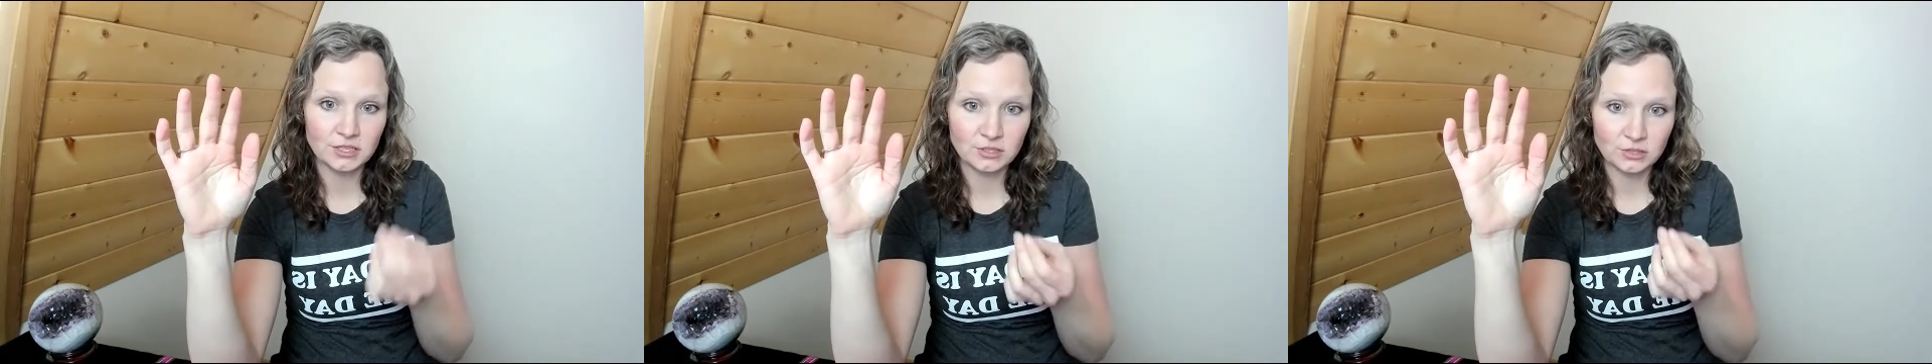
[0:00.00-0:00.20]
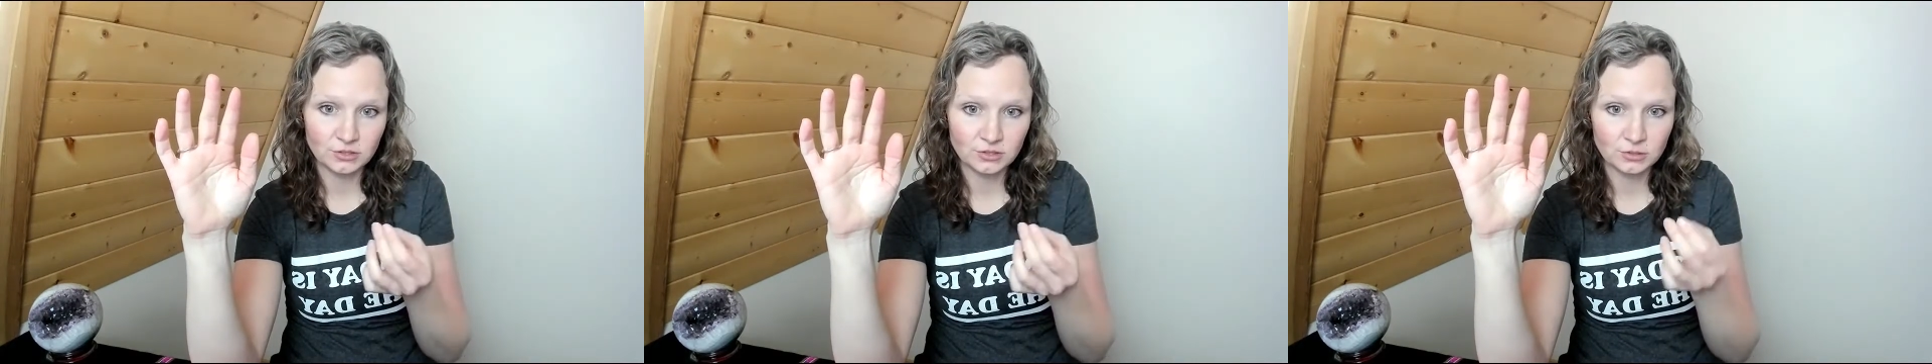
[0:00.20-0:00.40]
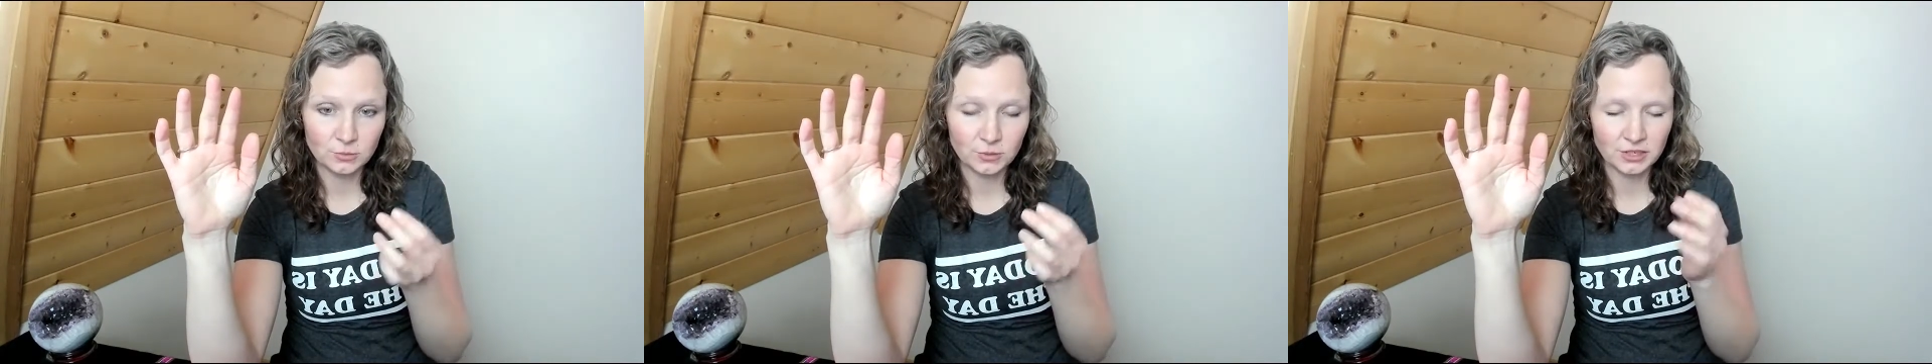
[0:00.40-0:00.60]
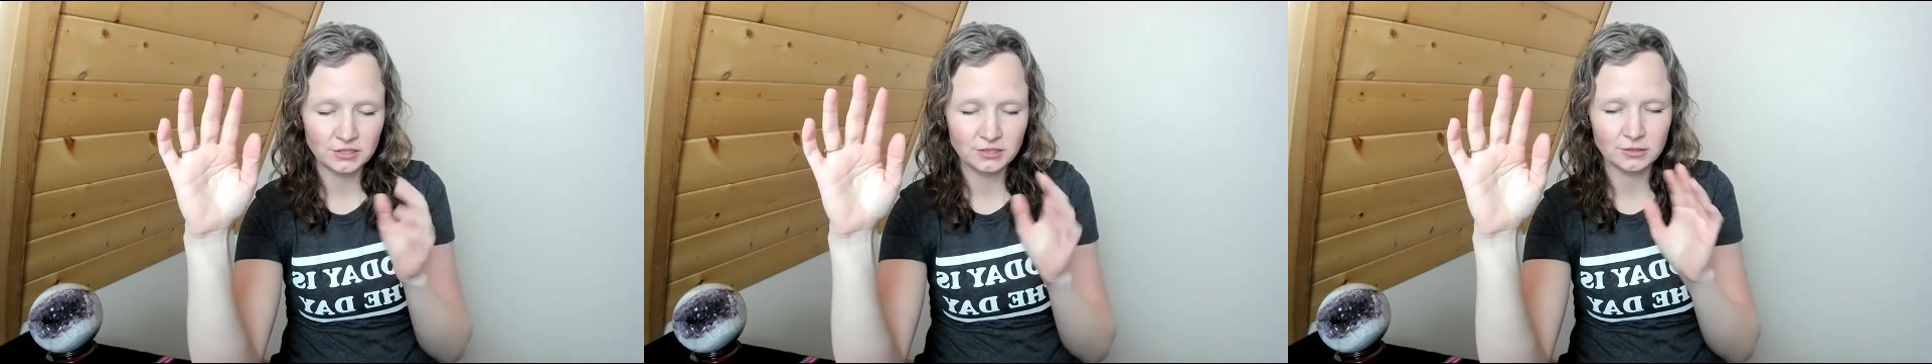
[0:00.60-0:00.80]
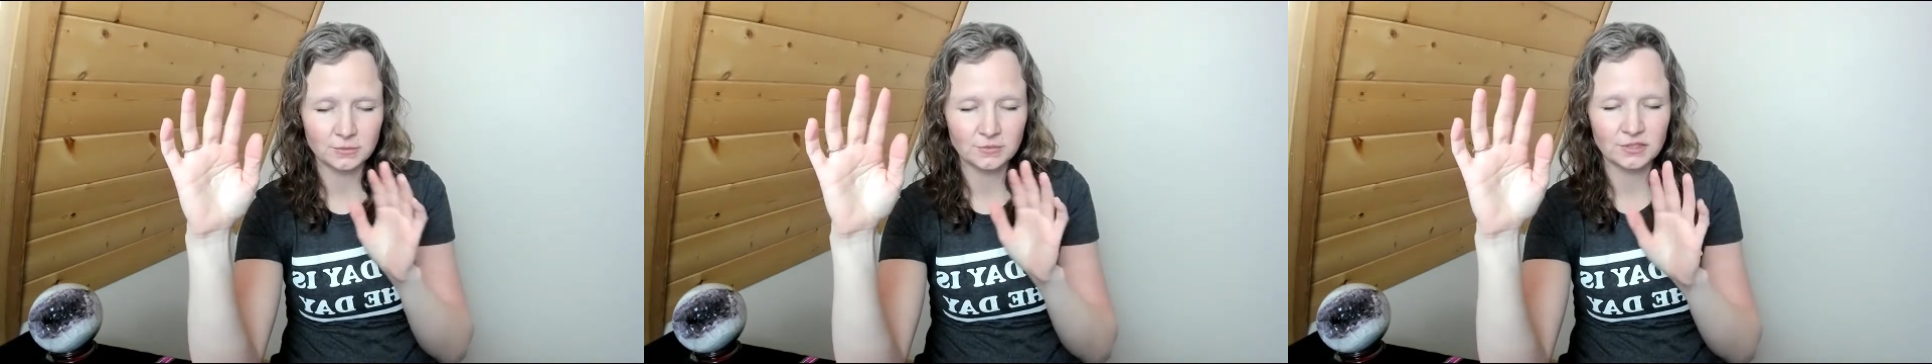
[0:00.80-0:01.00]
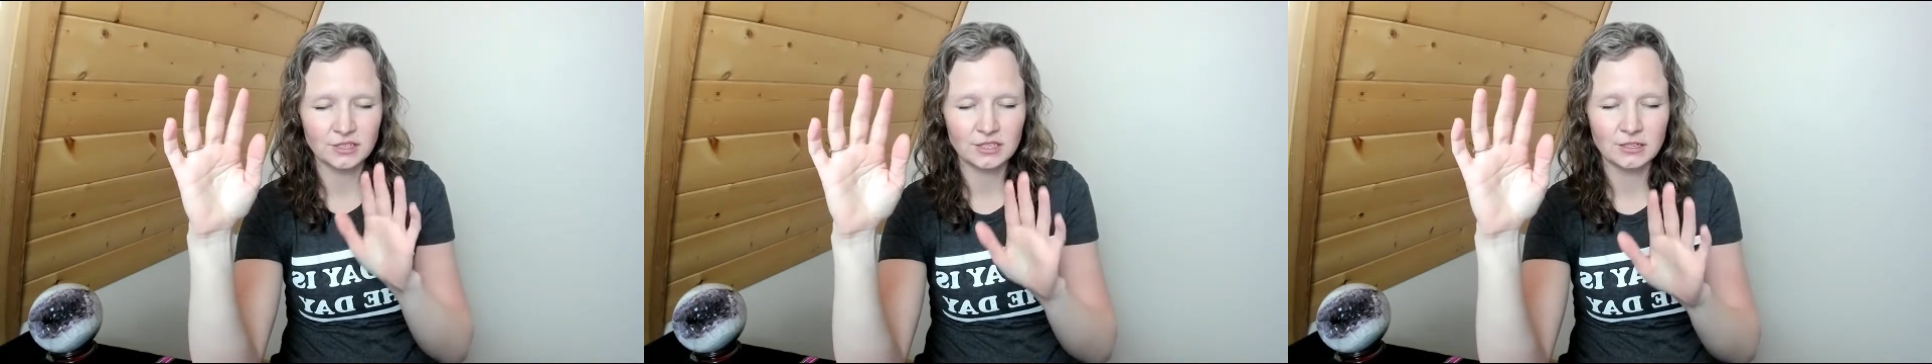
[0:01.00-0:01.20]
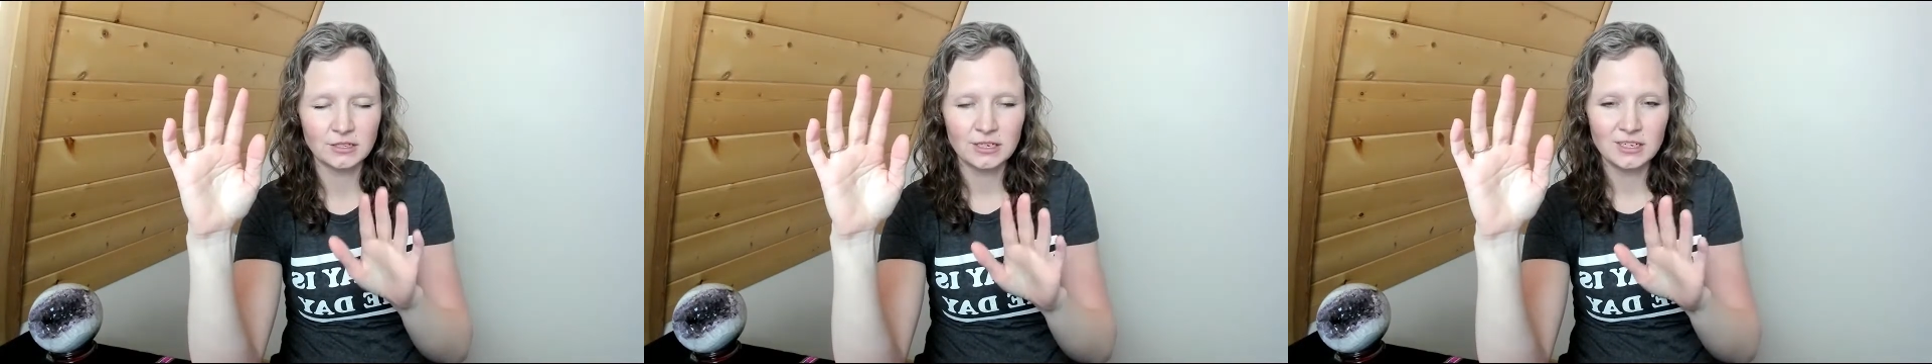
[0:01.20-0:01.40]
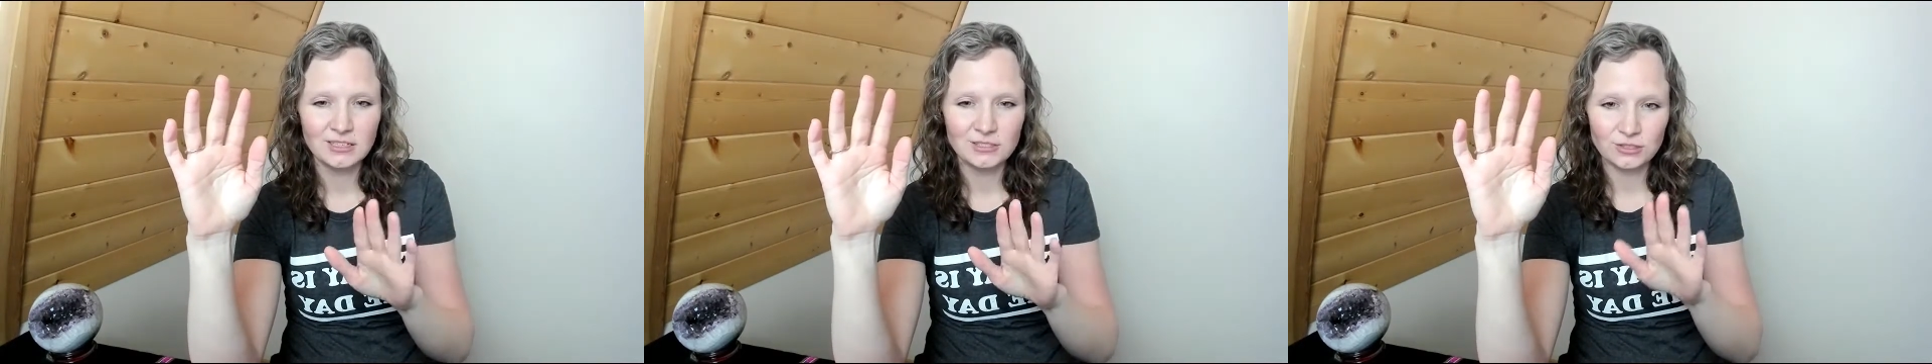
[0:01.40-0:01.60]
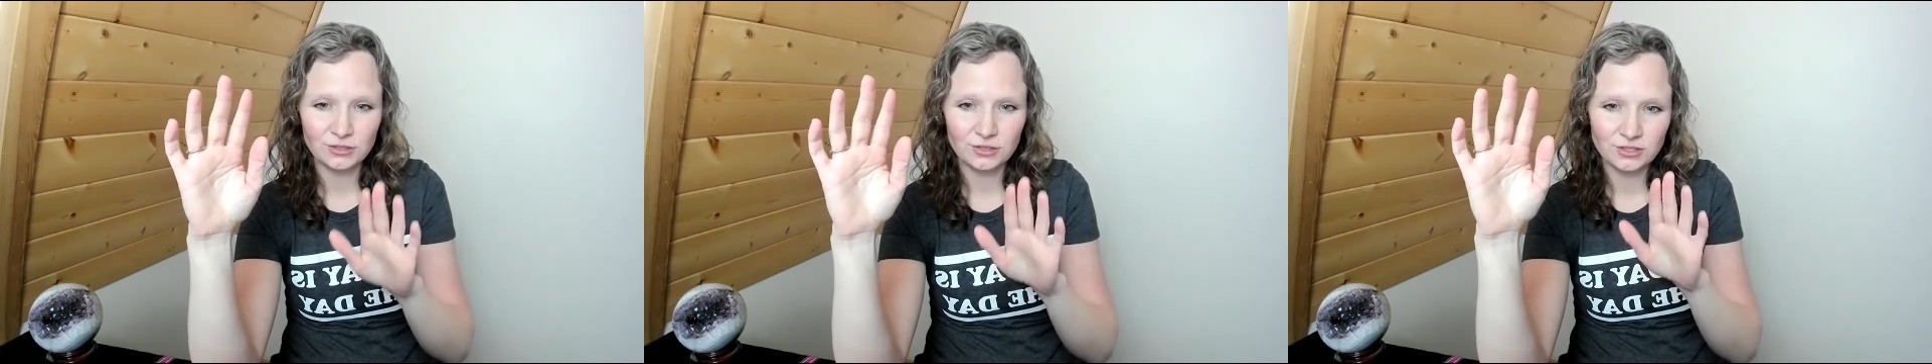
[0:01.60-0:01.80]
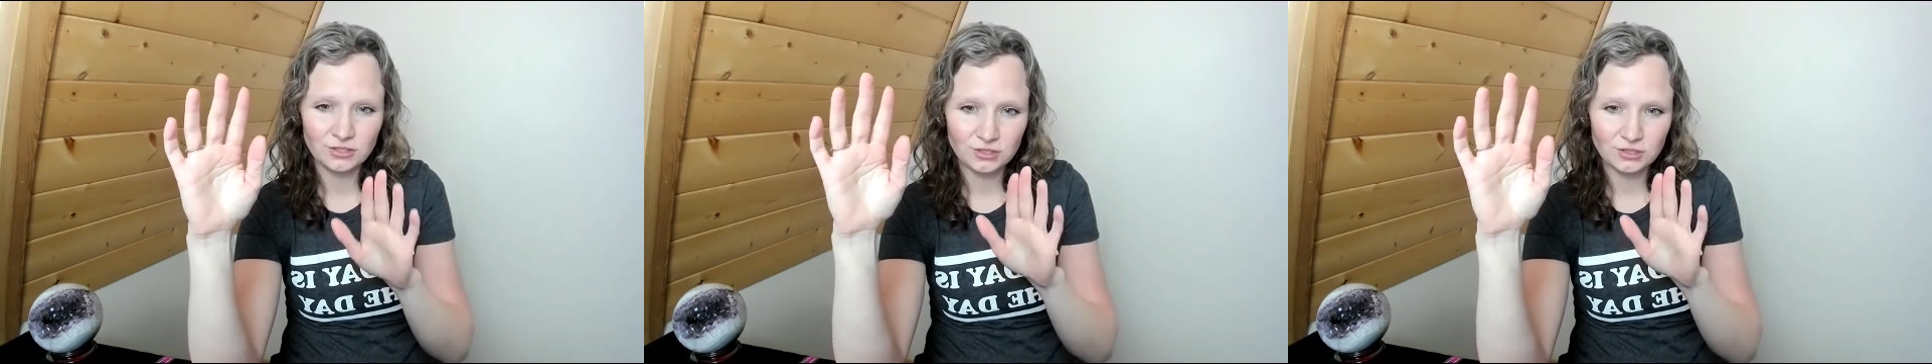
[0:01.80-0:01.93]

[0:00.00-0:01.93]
to express something. So this is